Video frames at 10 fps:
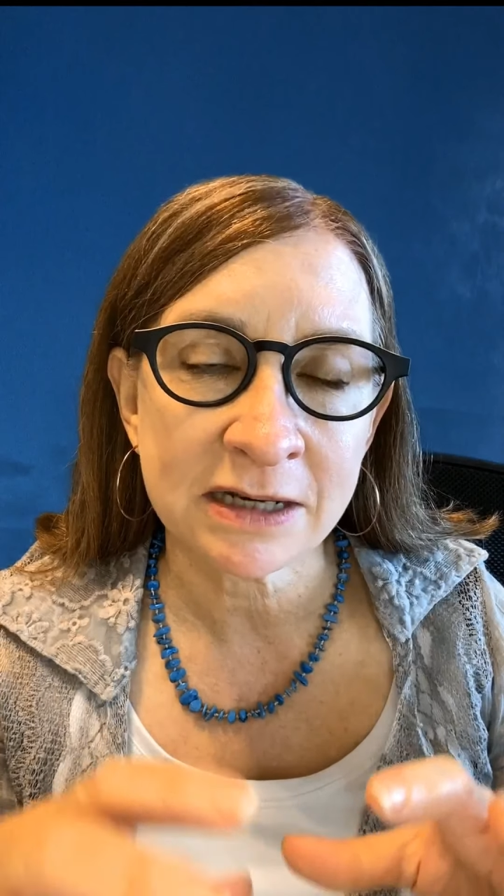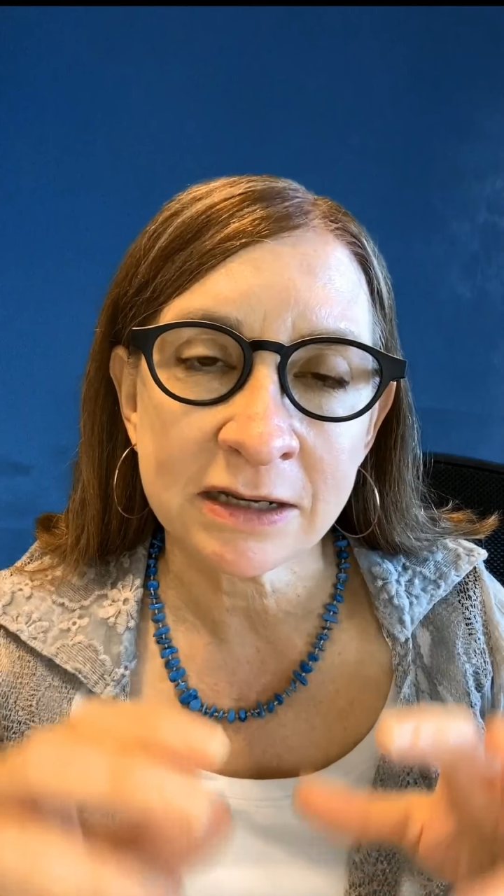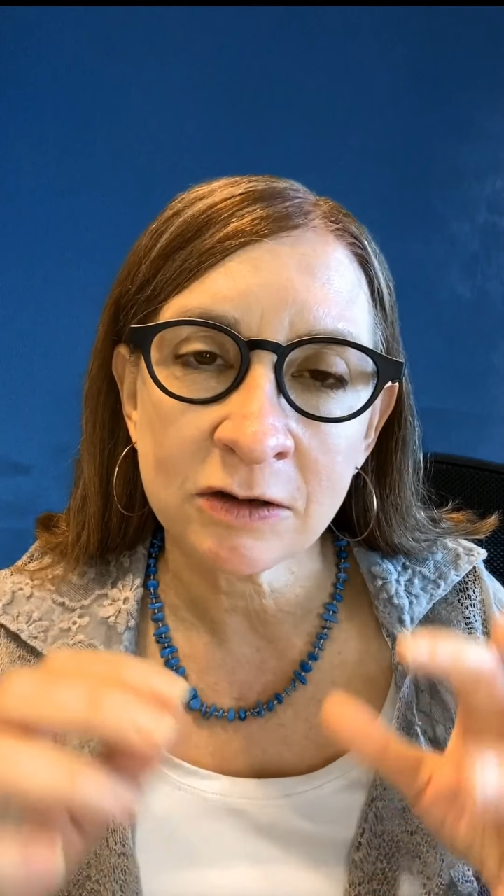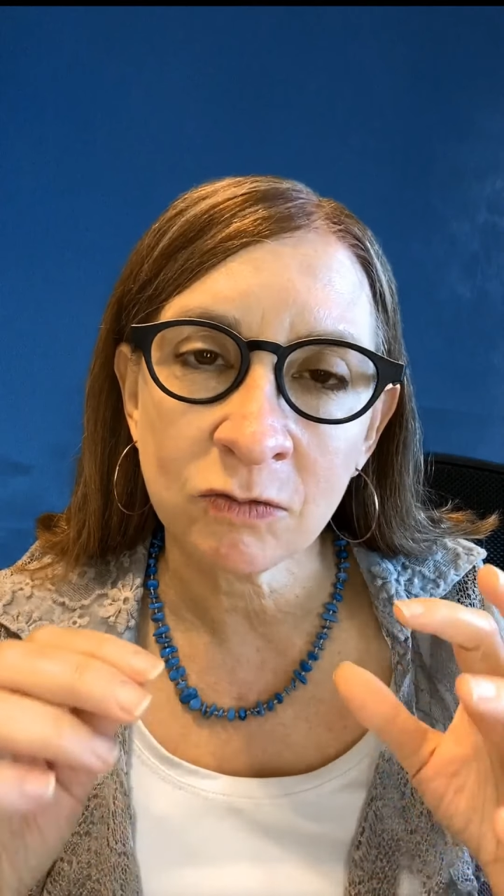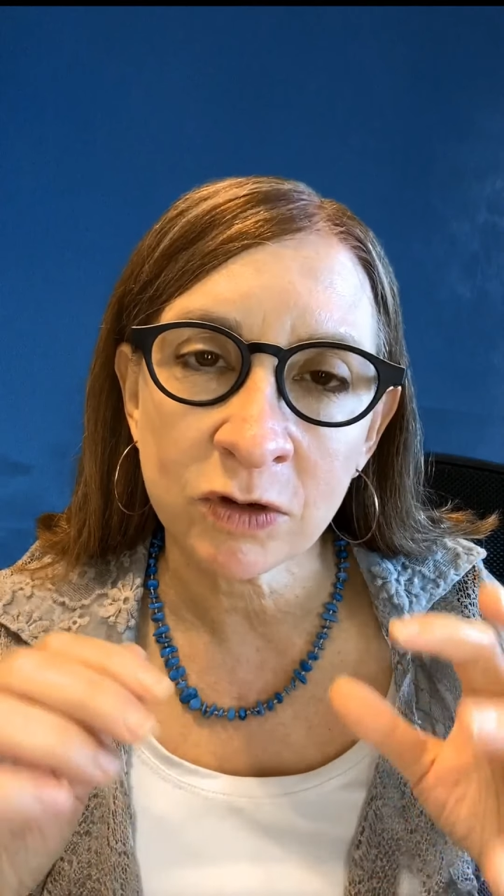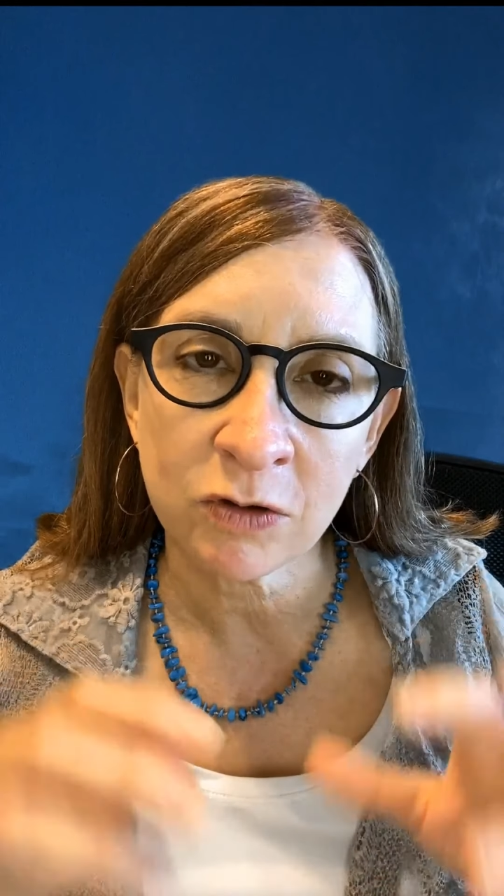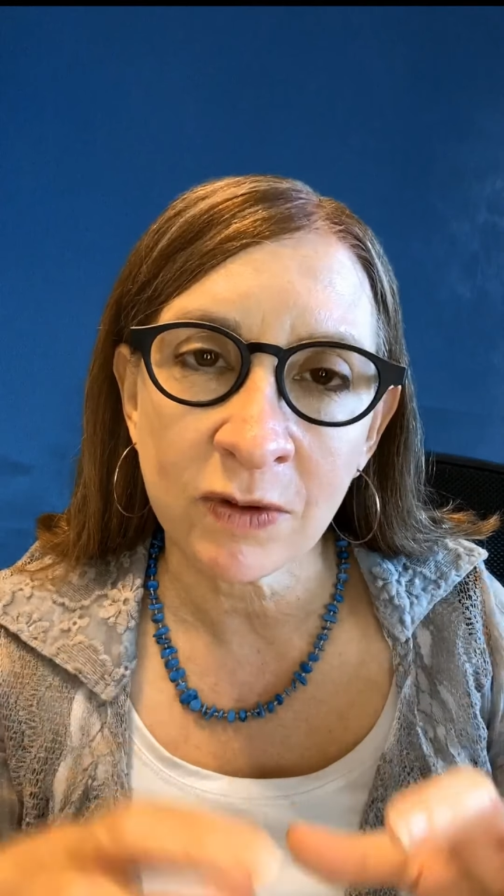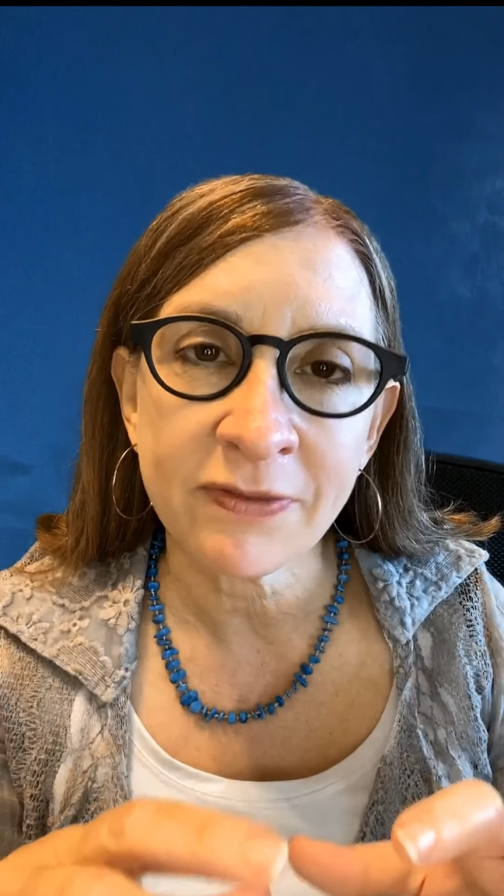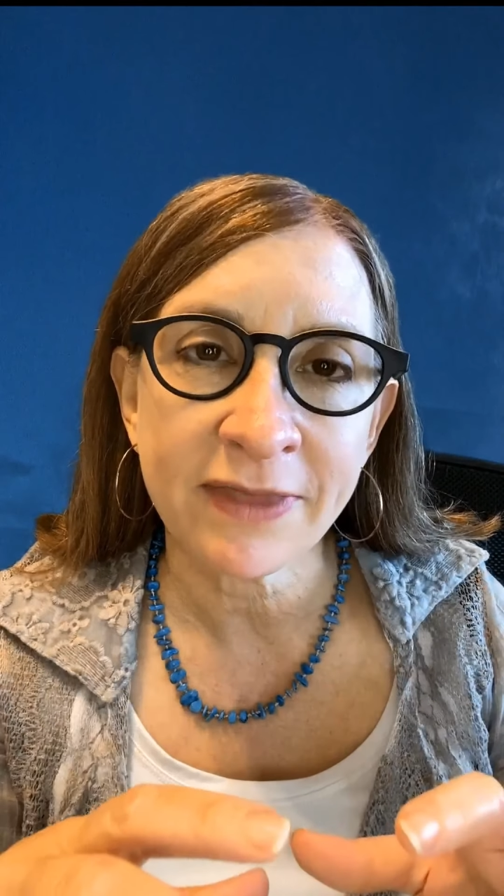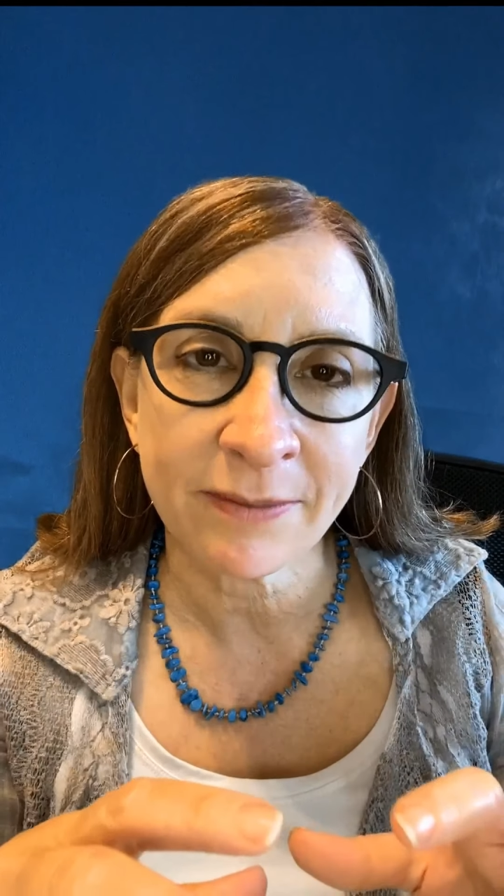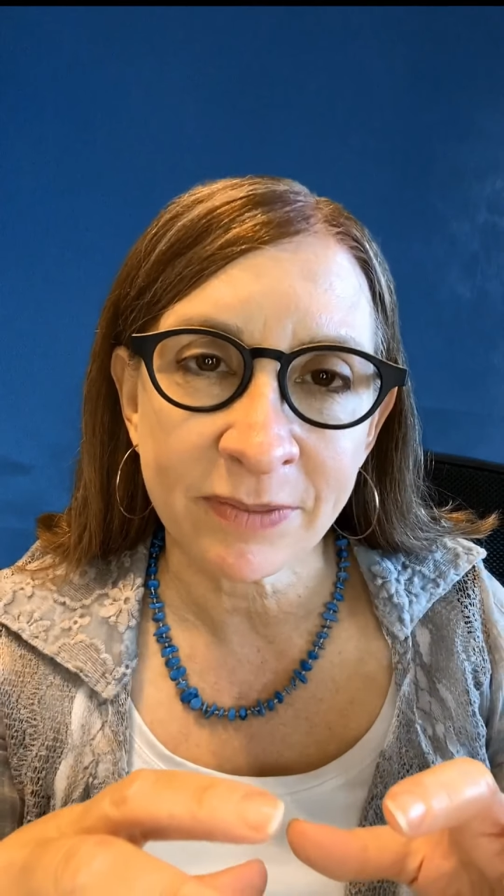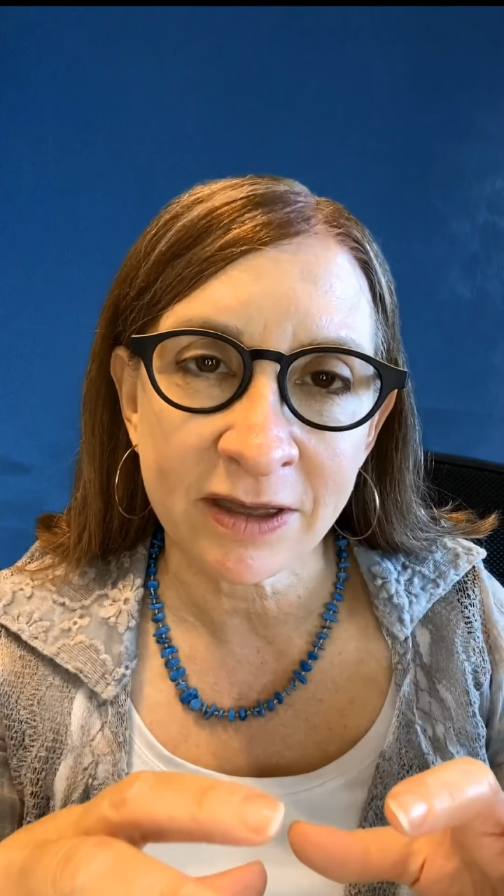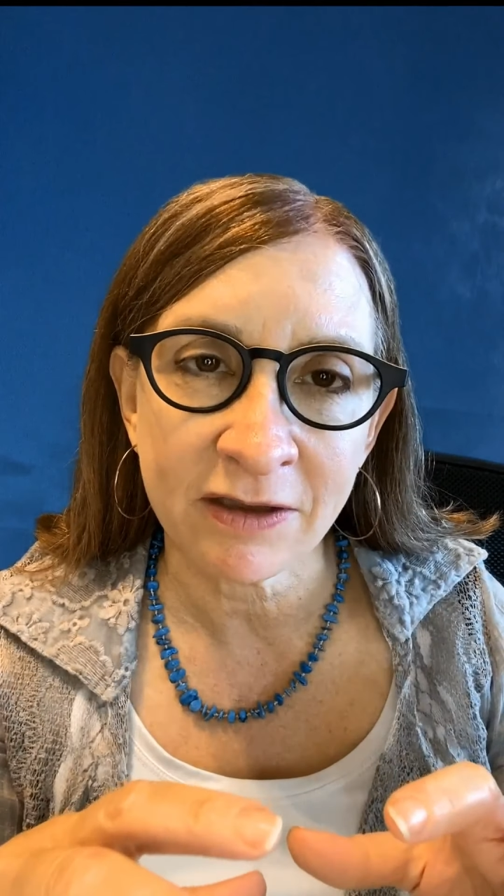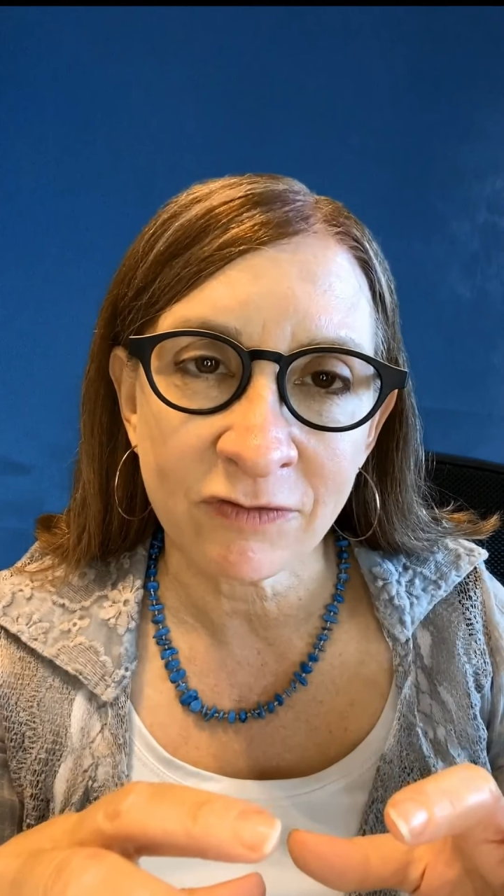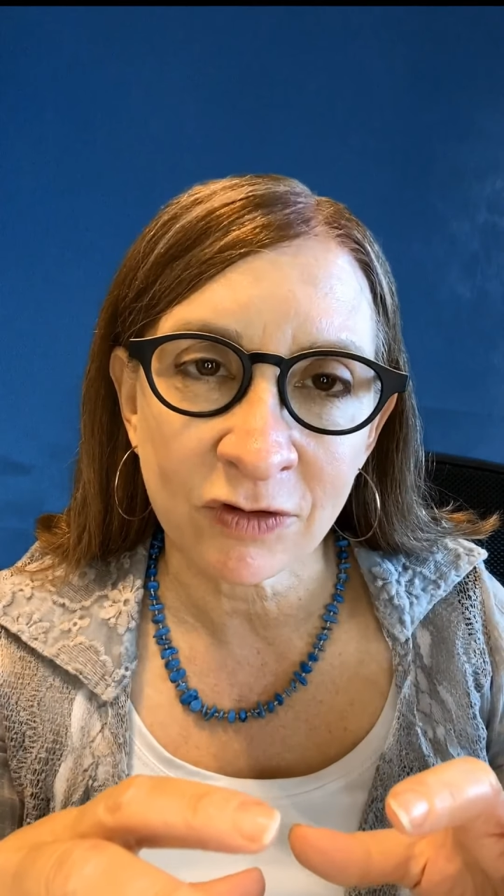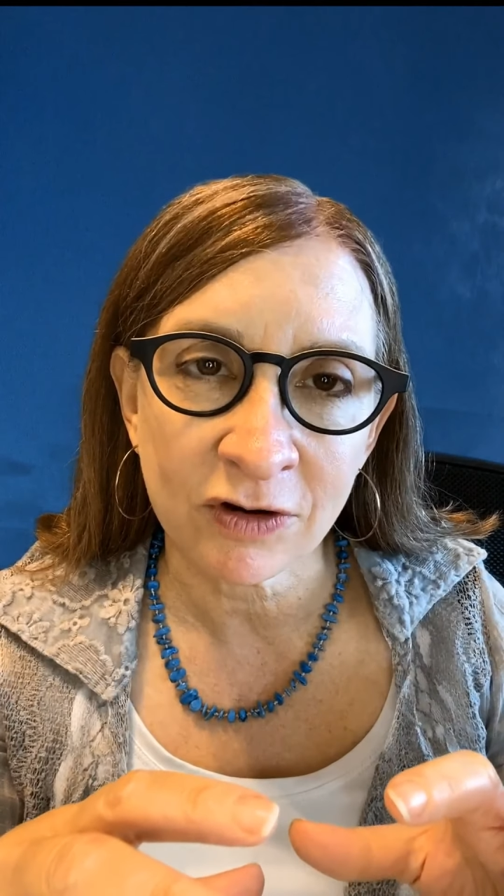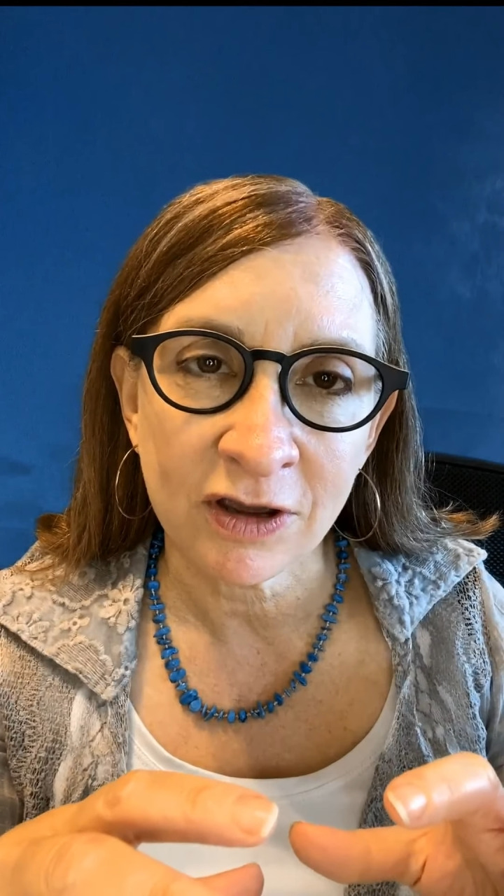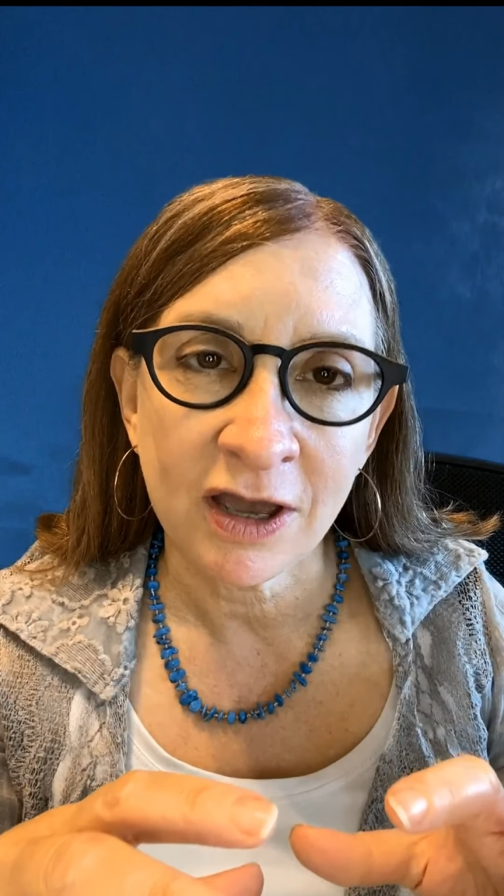and I can regret that behavior.